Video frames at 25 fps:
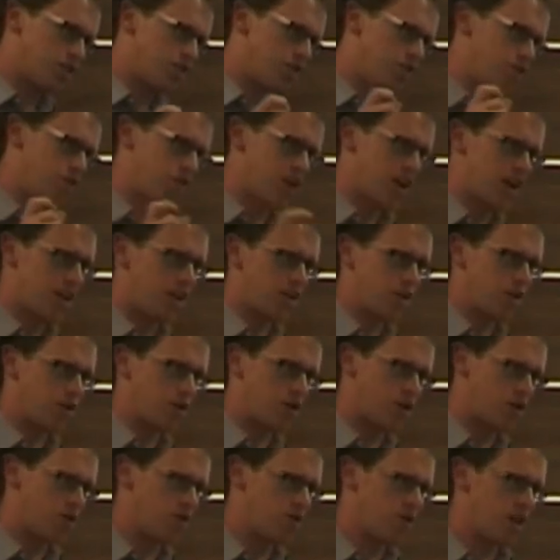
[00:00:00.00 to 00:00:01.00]
the value
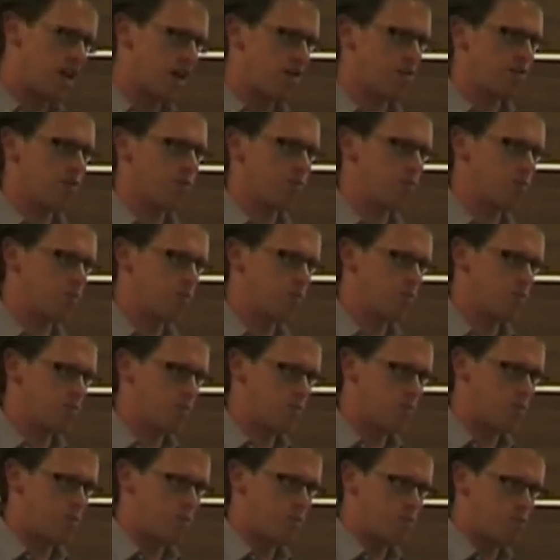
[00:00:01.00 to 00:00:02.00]
of that
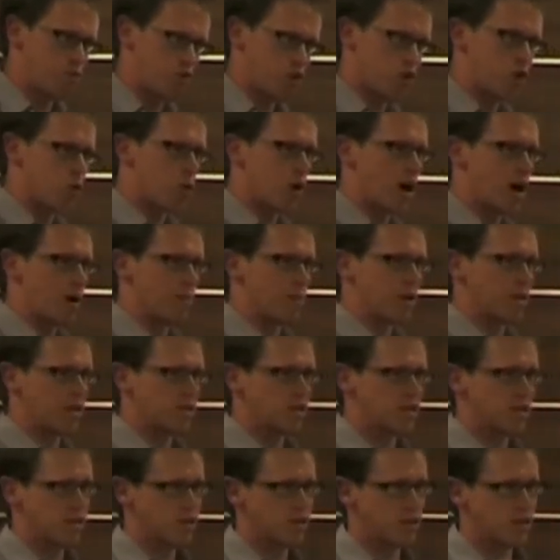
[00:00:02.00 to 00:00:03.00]
requirement
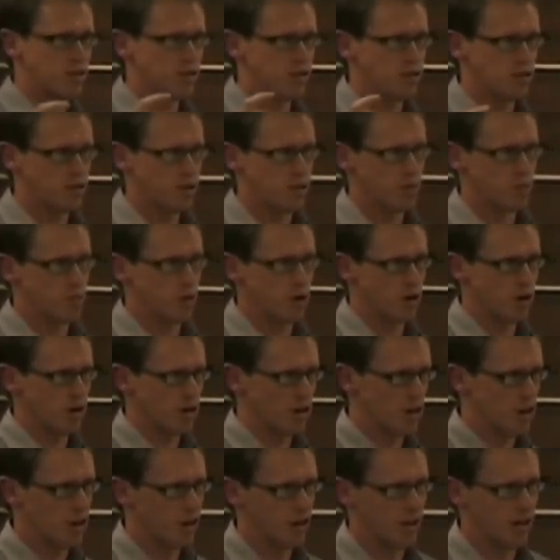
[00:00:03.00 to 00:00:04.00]
to the
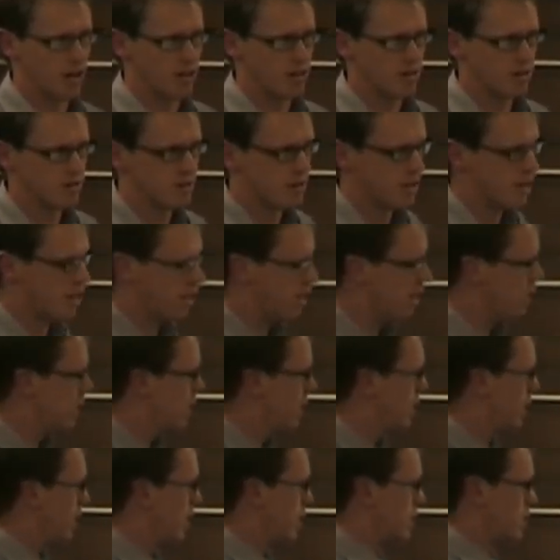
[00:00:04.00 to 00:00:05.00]
product owner.
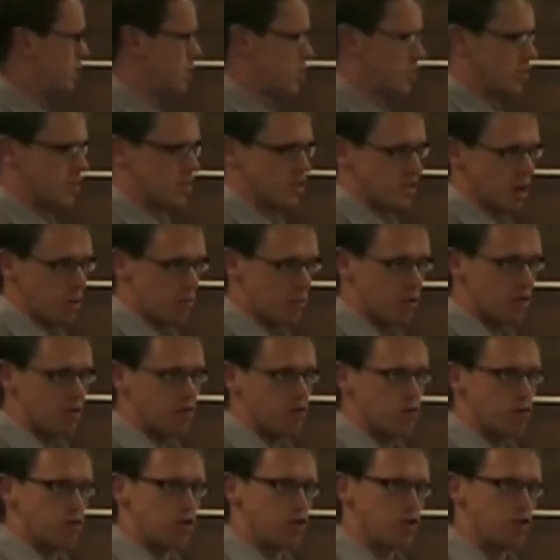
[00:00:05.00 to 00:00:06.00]
And it's just something
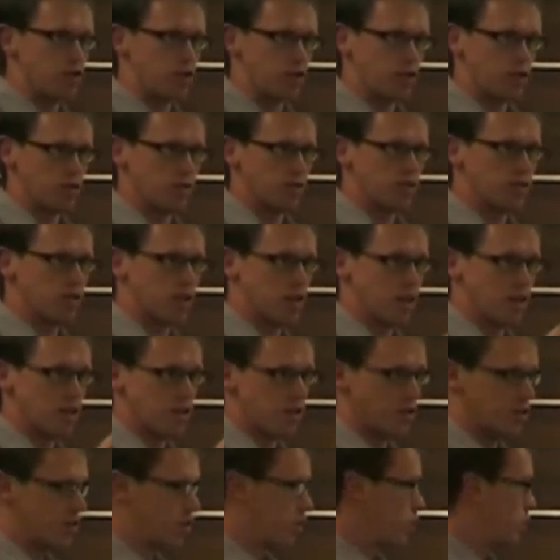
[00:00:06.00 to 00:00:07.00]
for you to consider
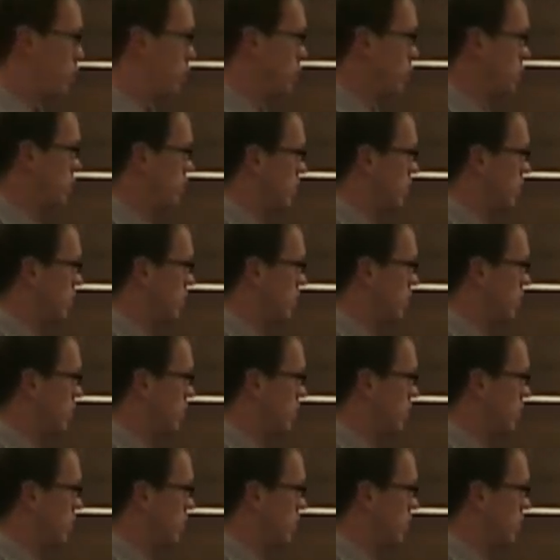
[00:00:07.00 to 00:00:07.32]
during the course